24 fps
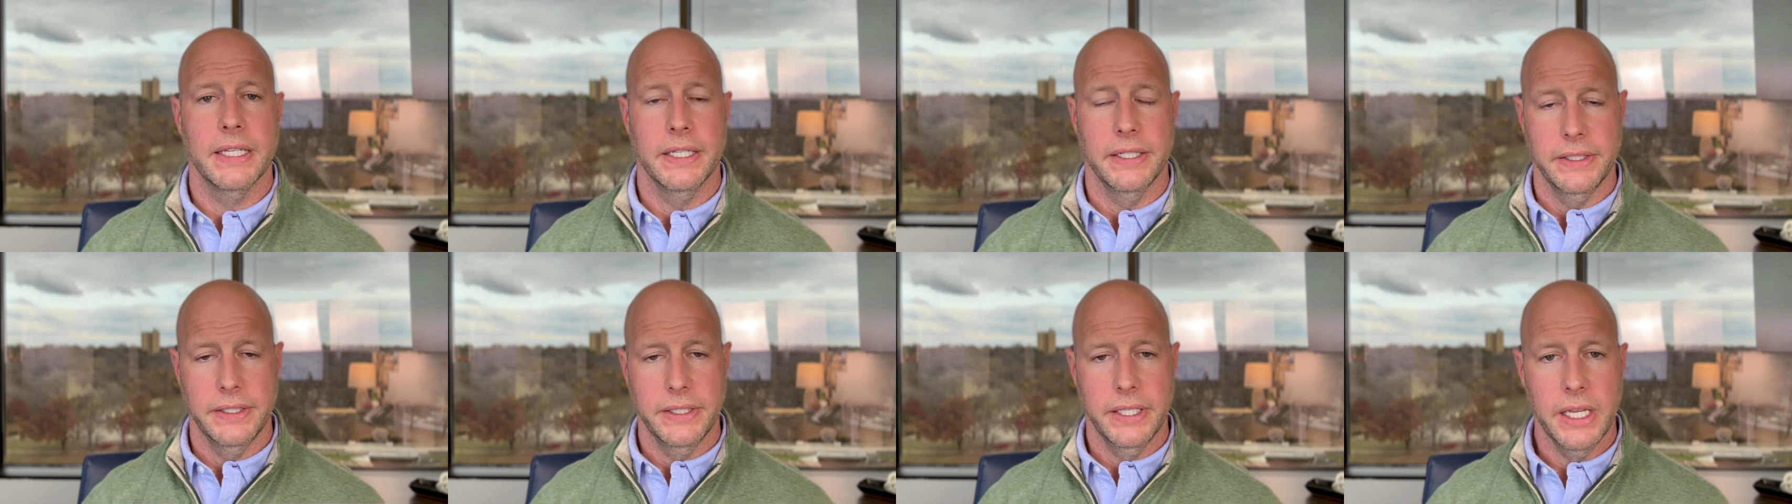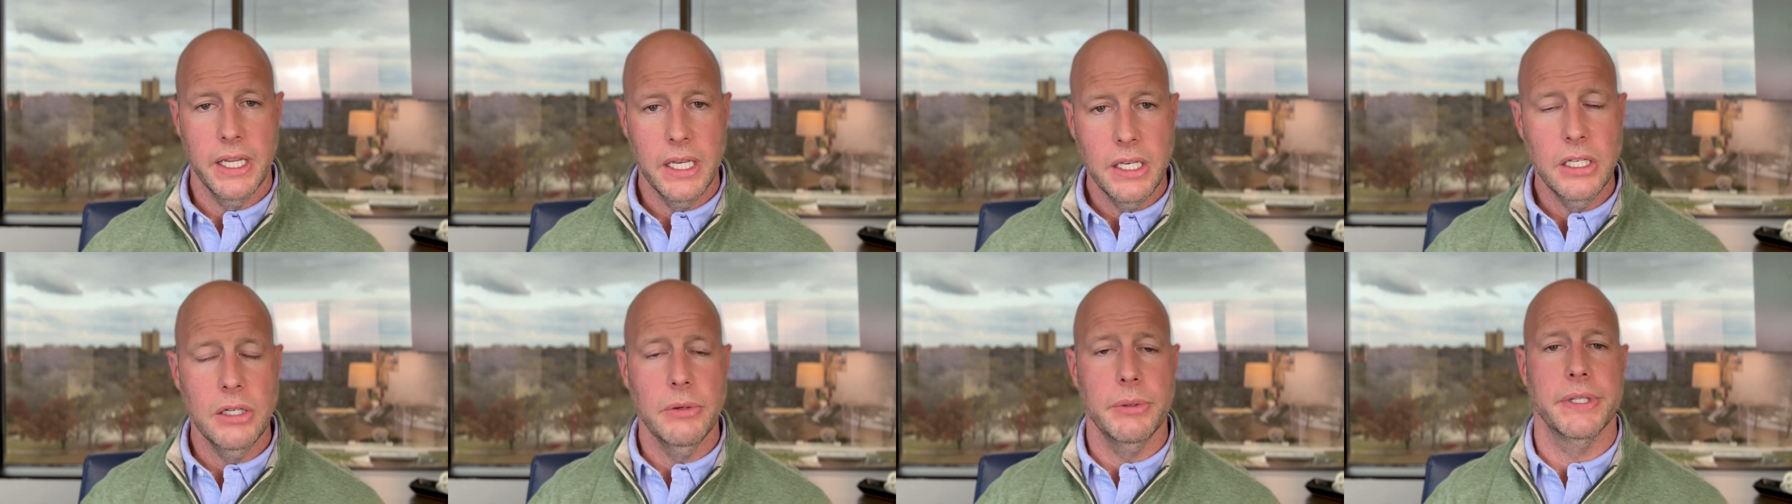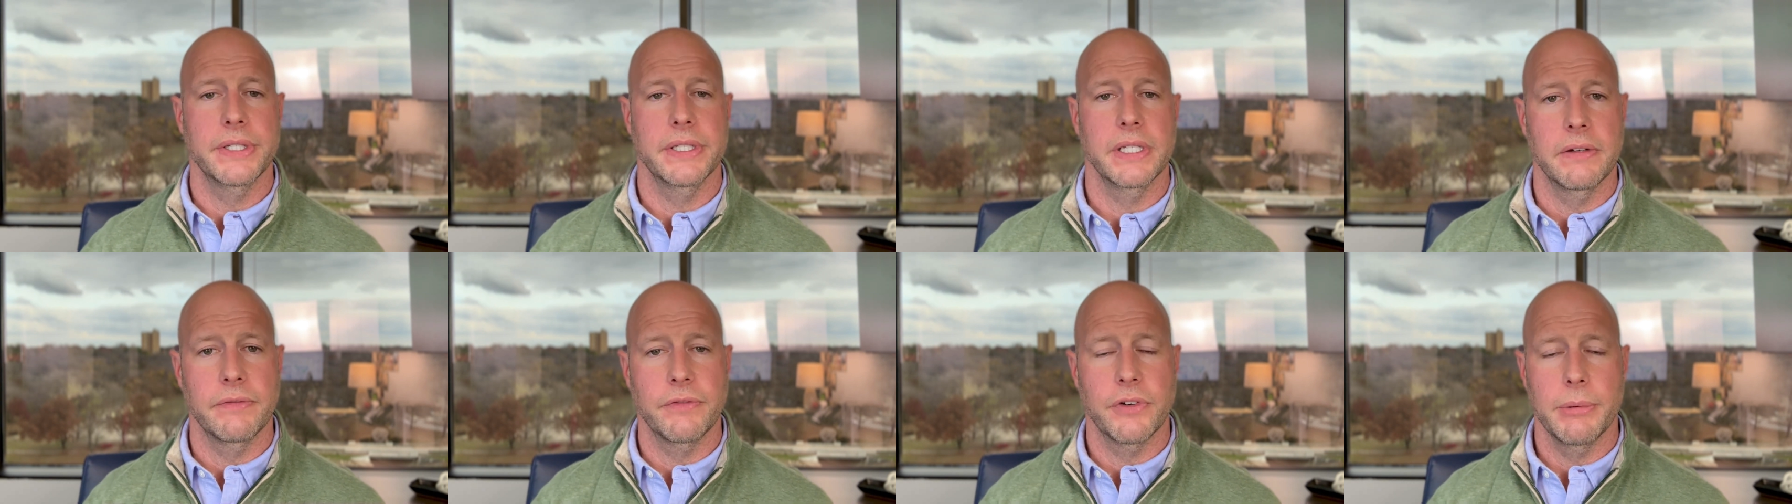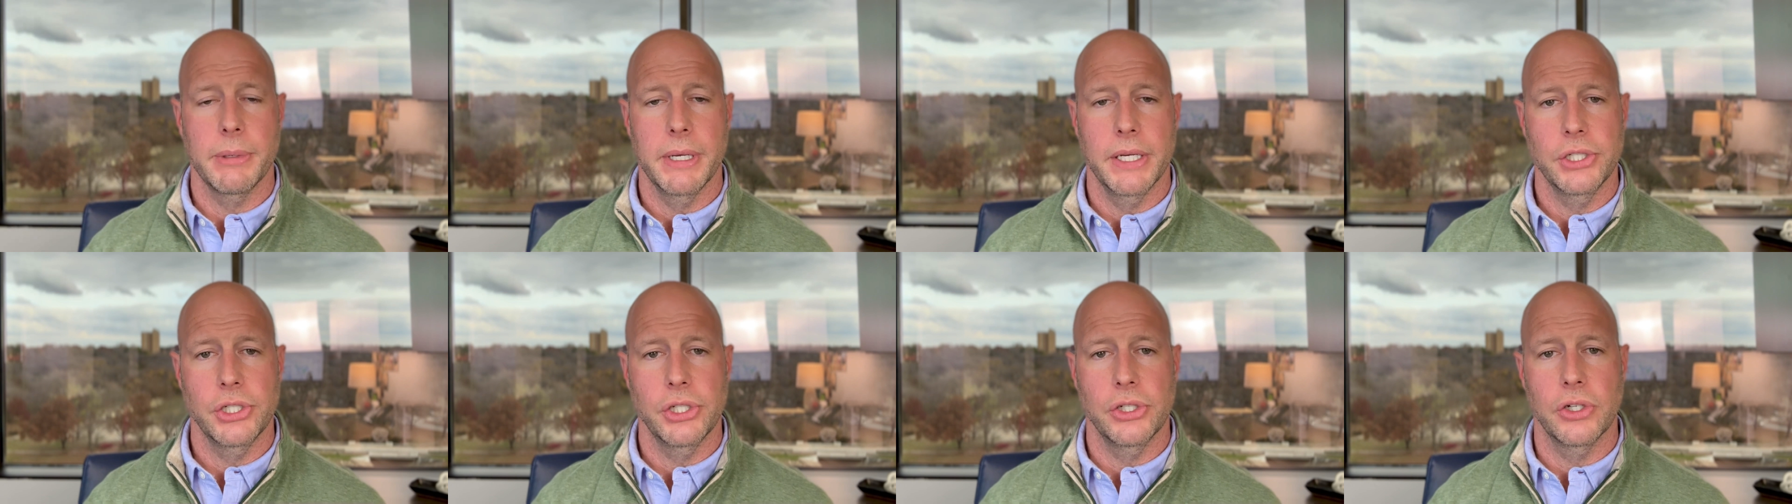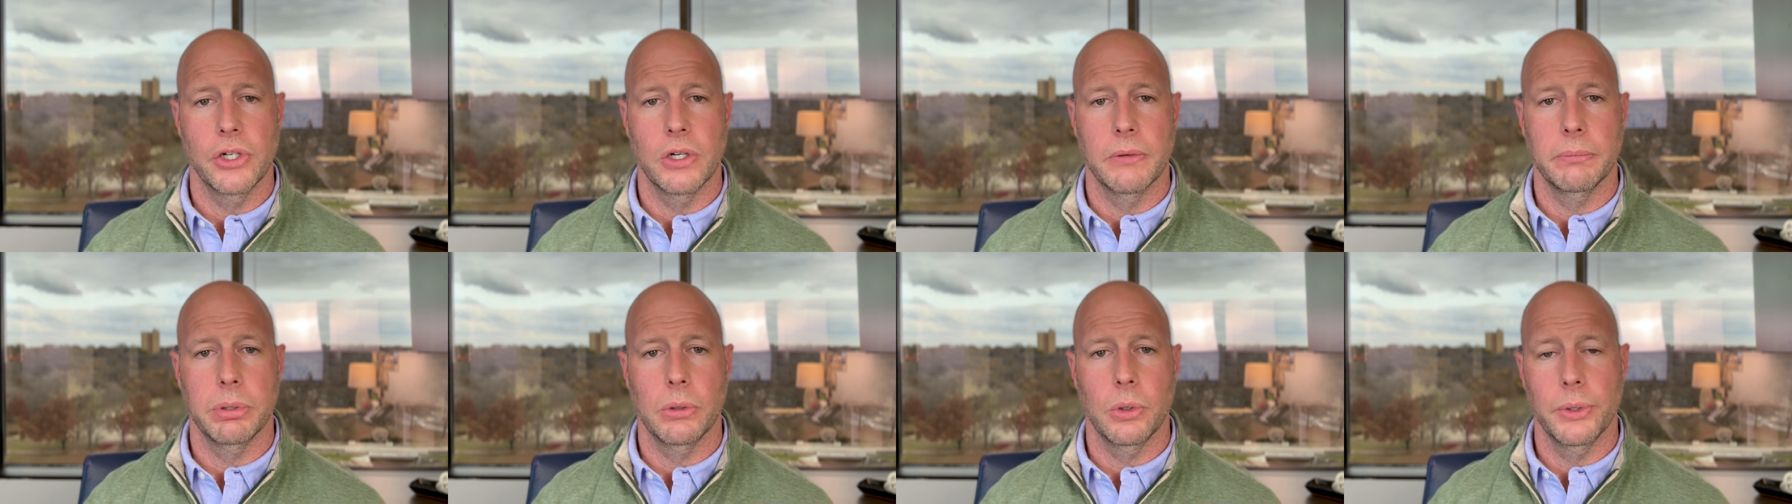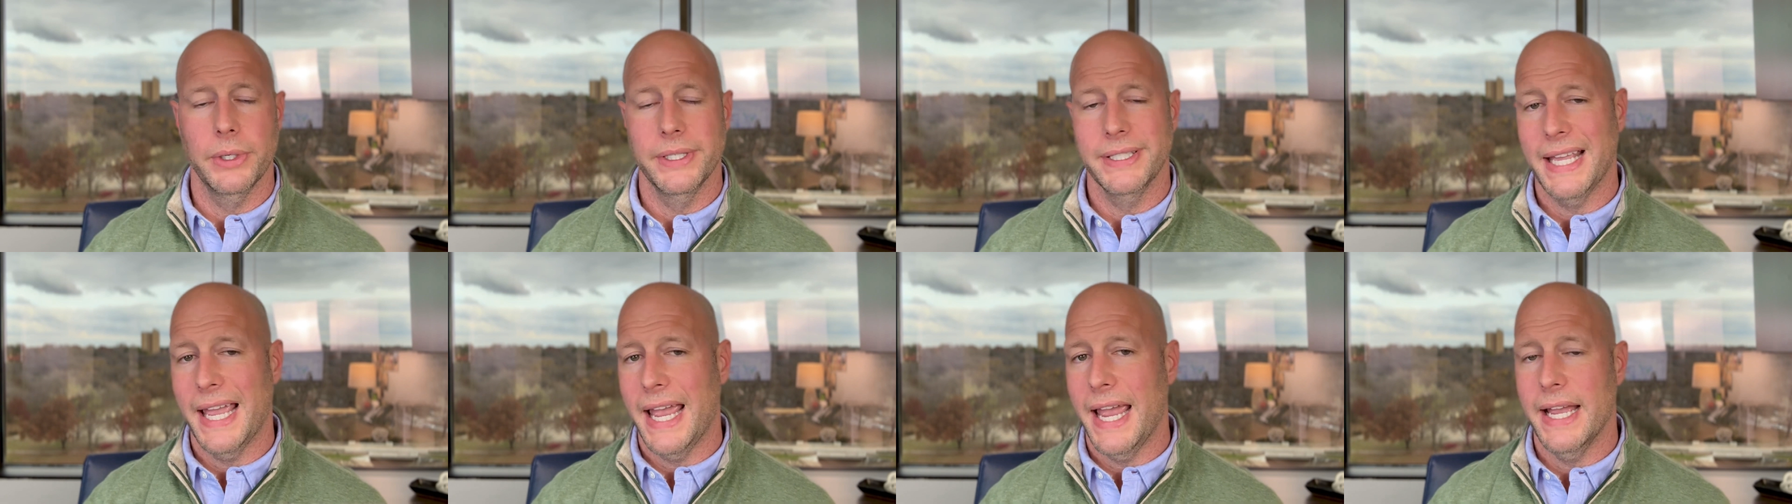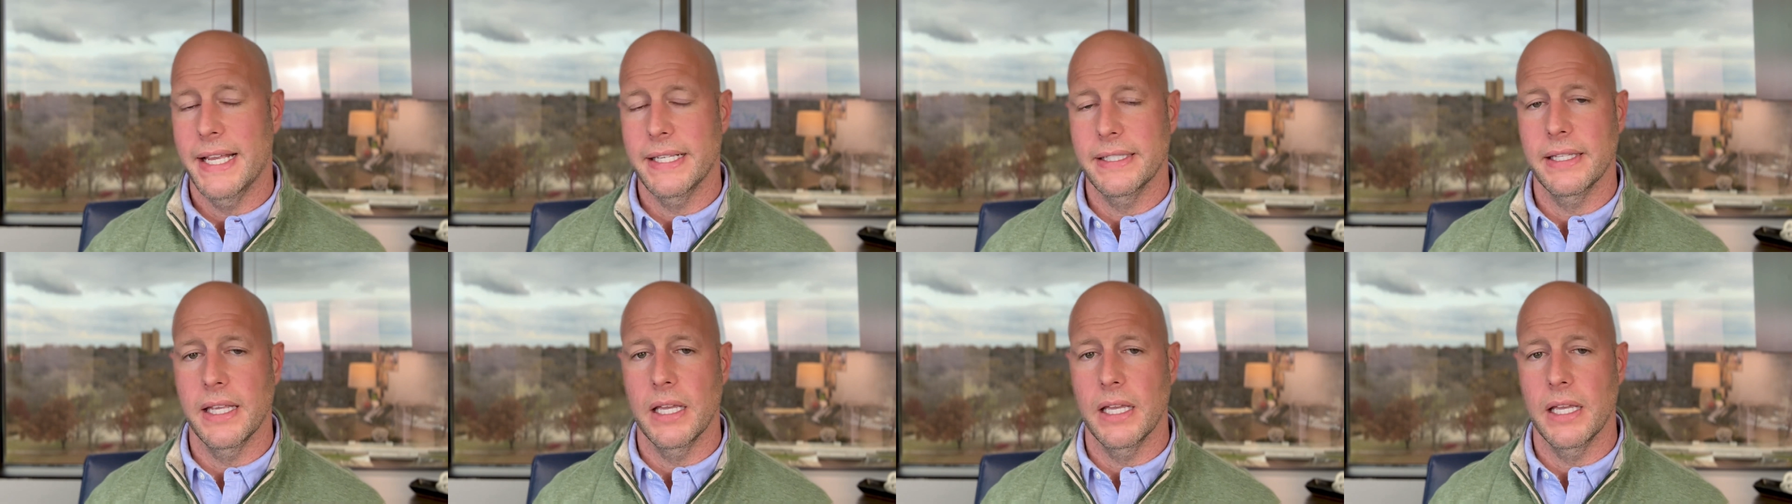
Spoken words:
continuous information to your employees as